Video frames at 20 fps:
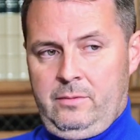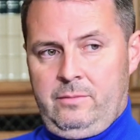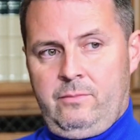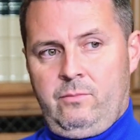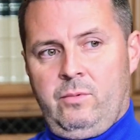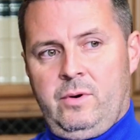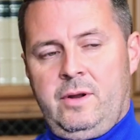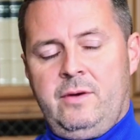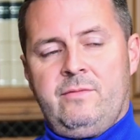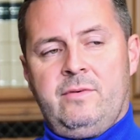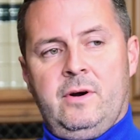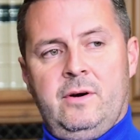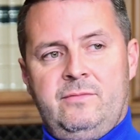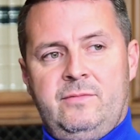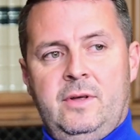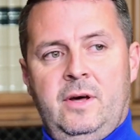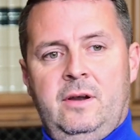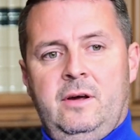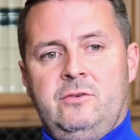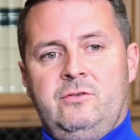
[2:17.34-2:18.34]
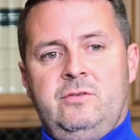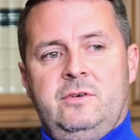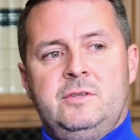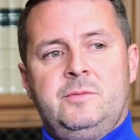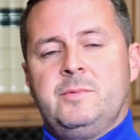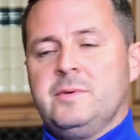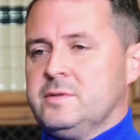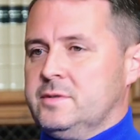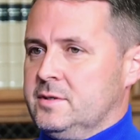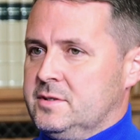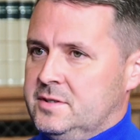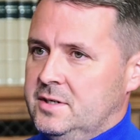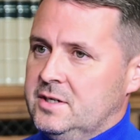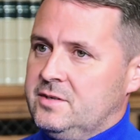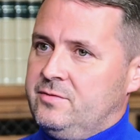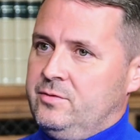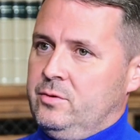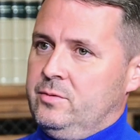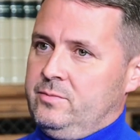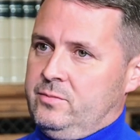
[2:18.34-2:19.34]
whatever I've done, I try to be
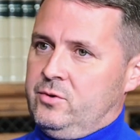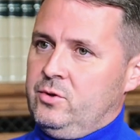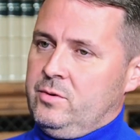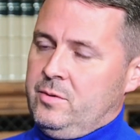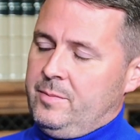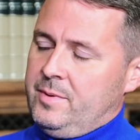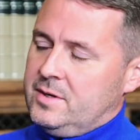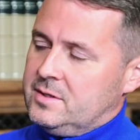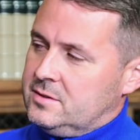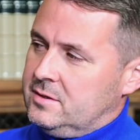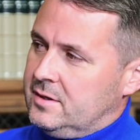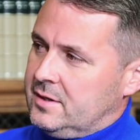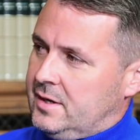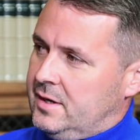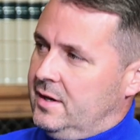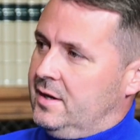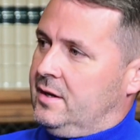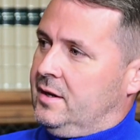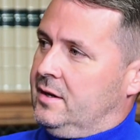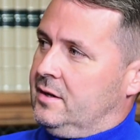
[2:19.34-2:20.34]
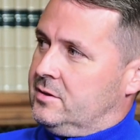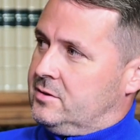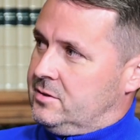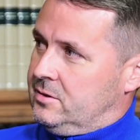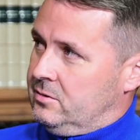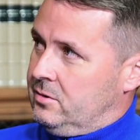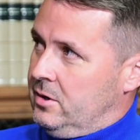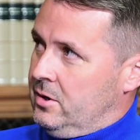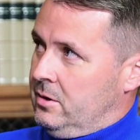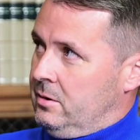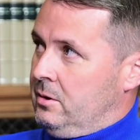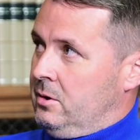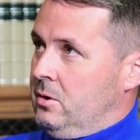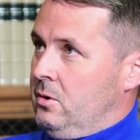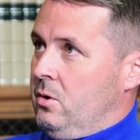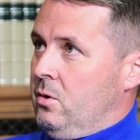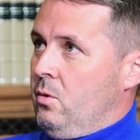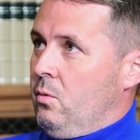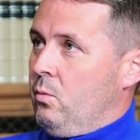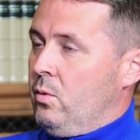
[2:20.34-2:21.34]
successful and do the best I can at it. So
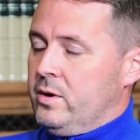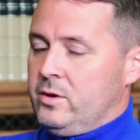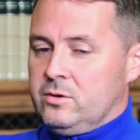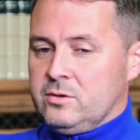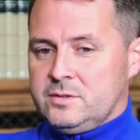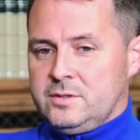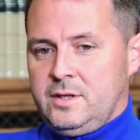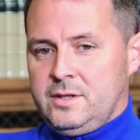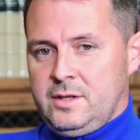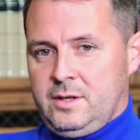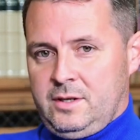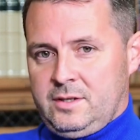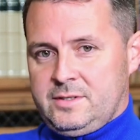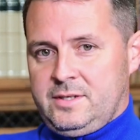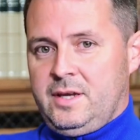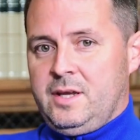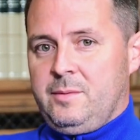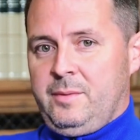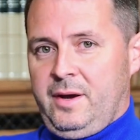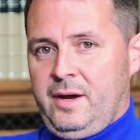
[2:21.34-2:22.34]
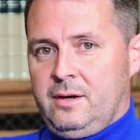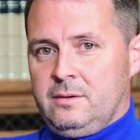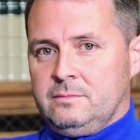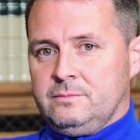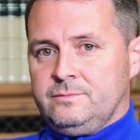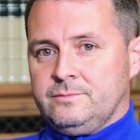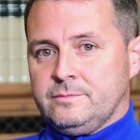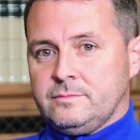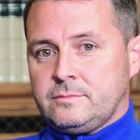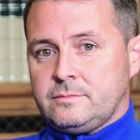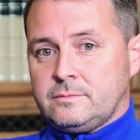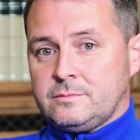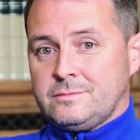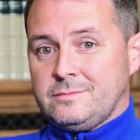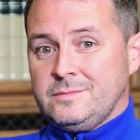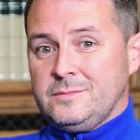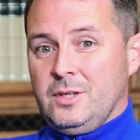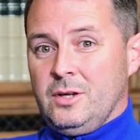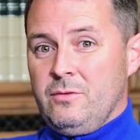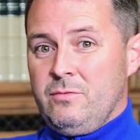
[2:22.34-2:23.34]
when you're sending a team out,
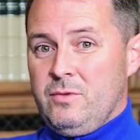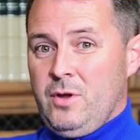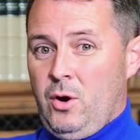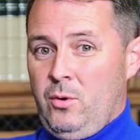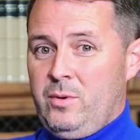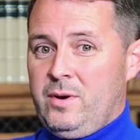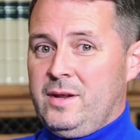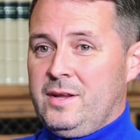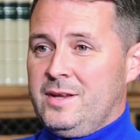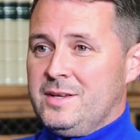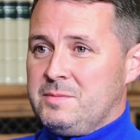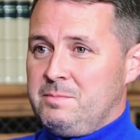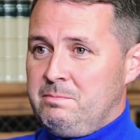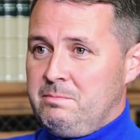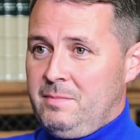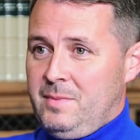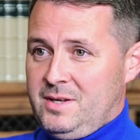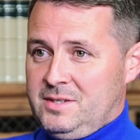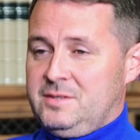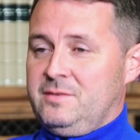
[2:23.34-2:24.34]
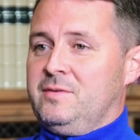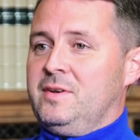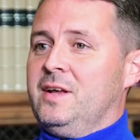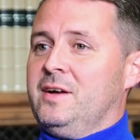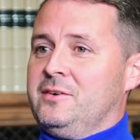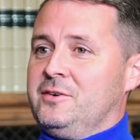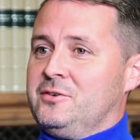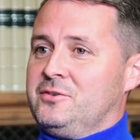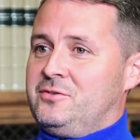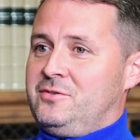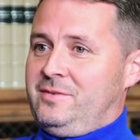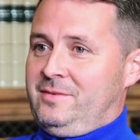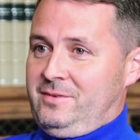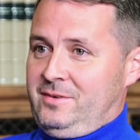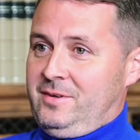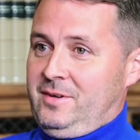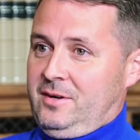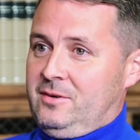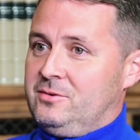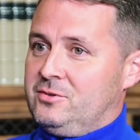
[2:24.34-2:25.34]
knowing it's massively under
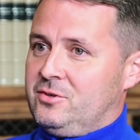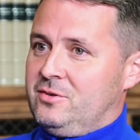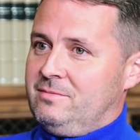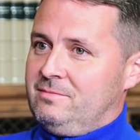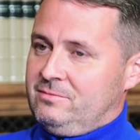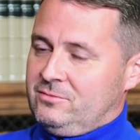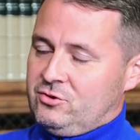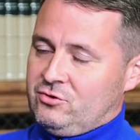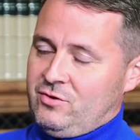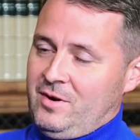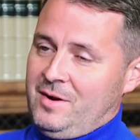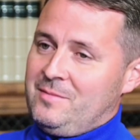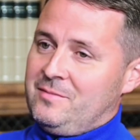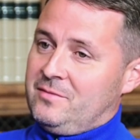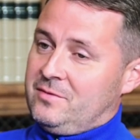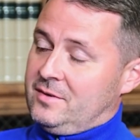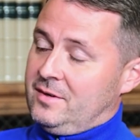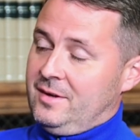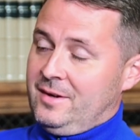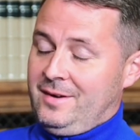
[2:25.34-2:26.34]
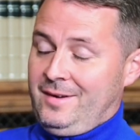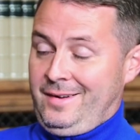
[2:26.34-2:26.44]
strength,